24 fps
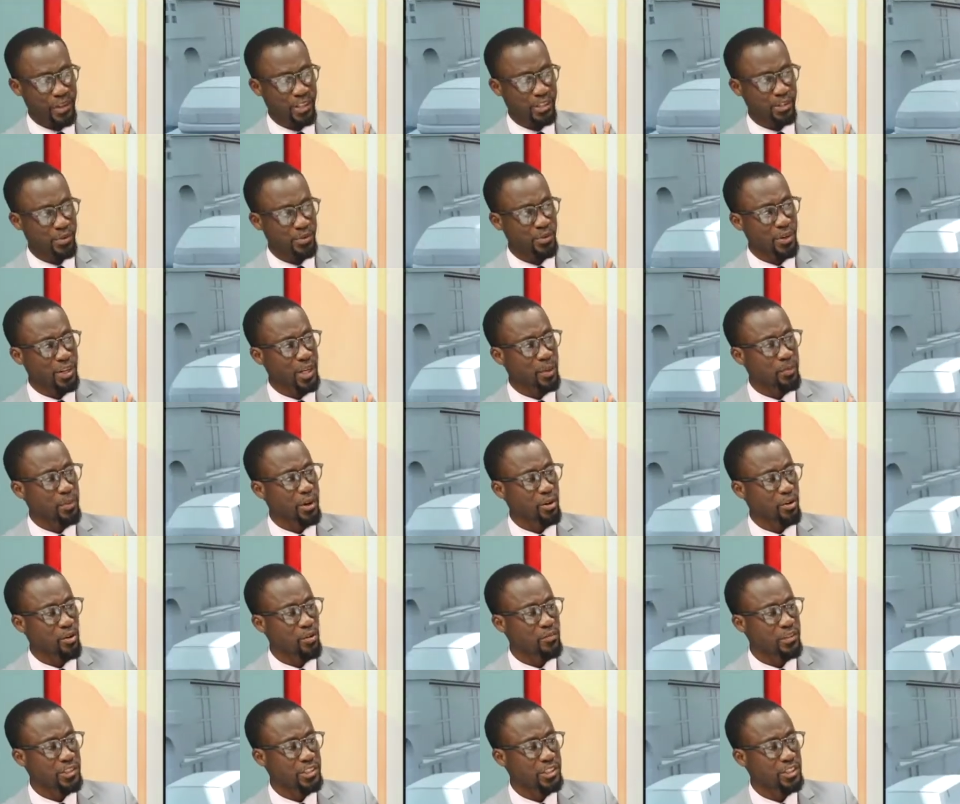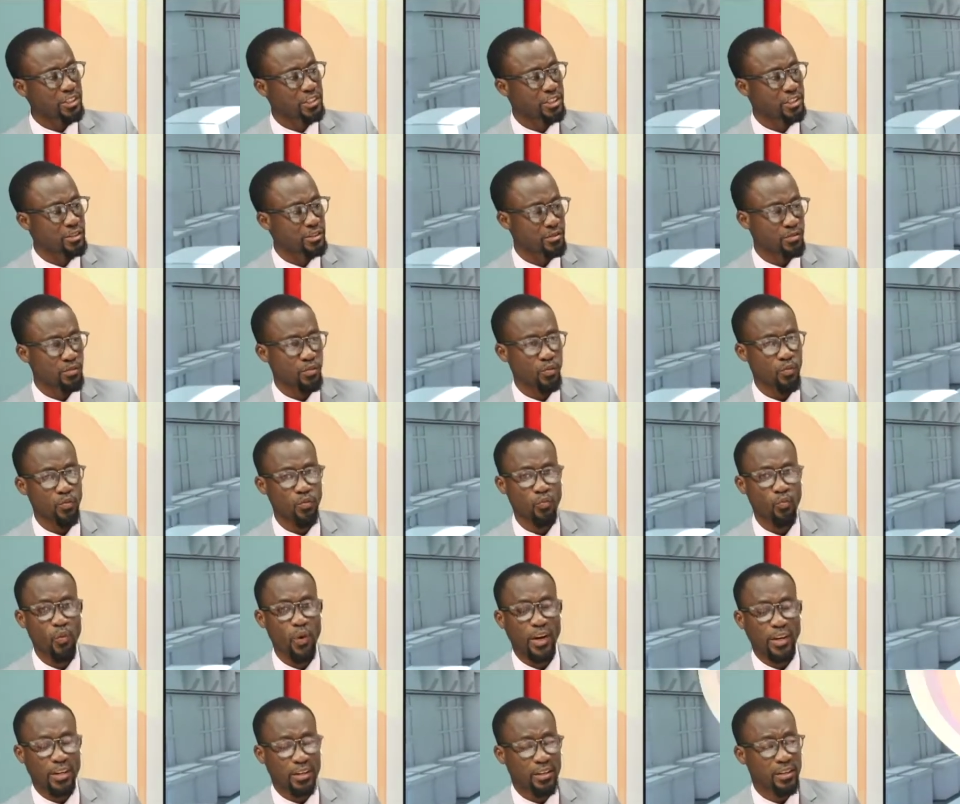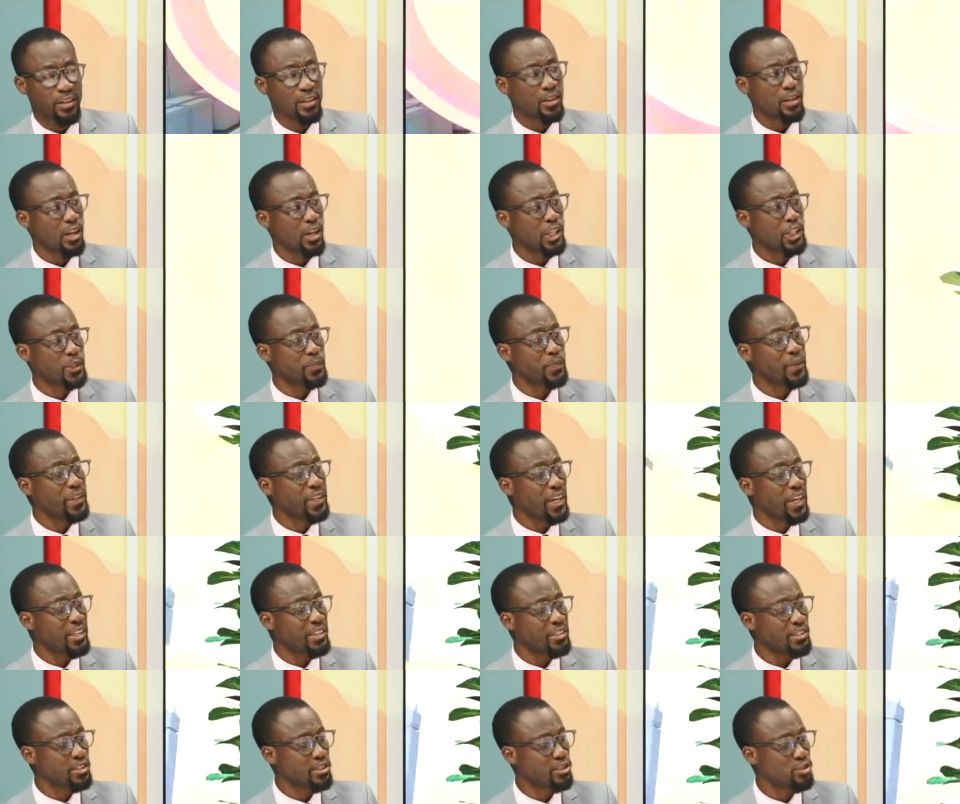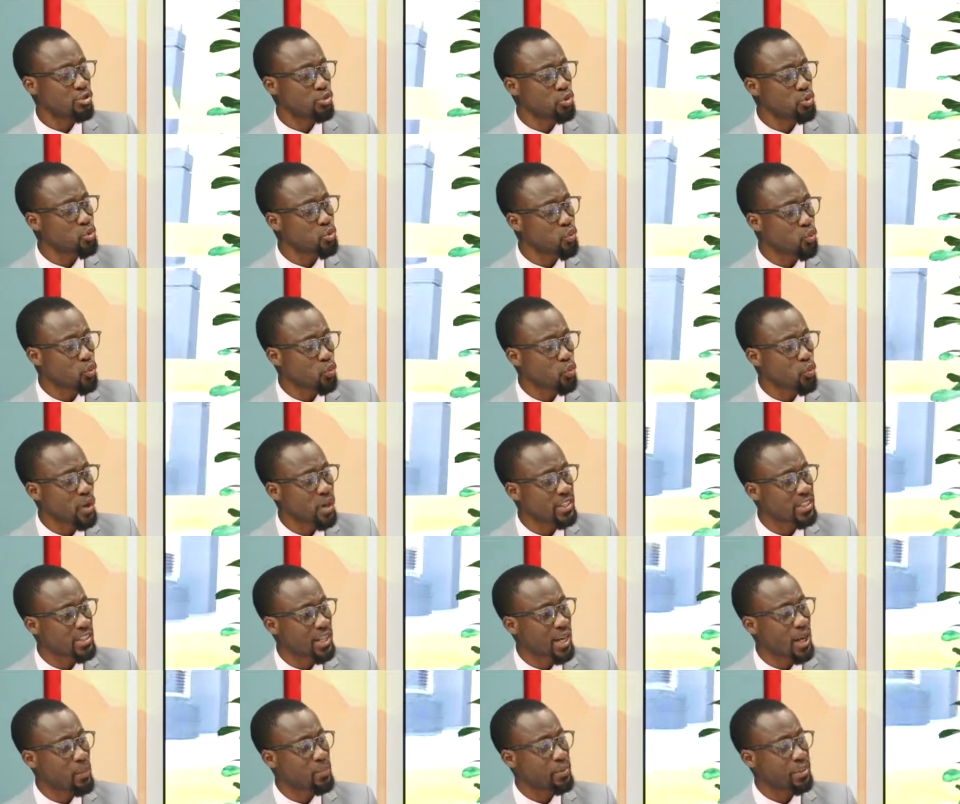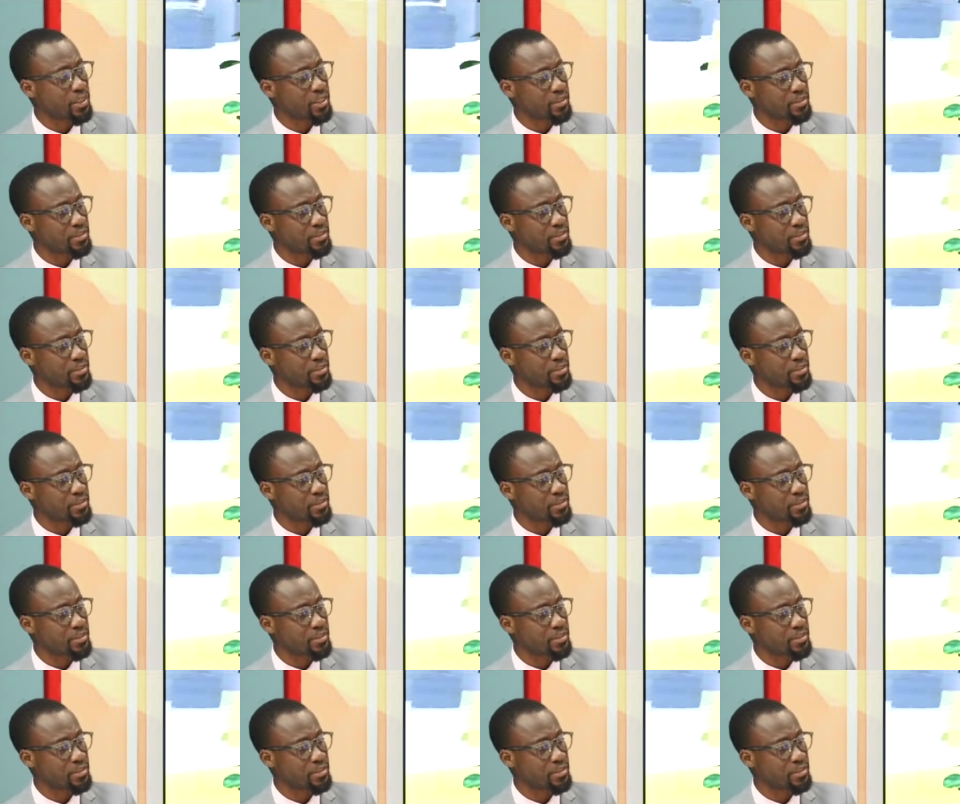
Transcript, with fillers: to run up our conversation. Right. One, speakers. Two, where it's happening.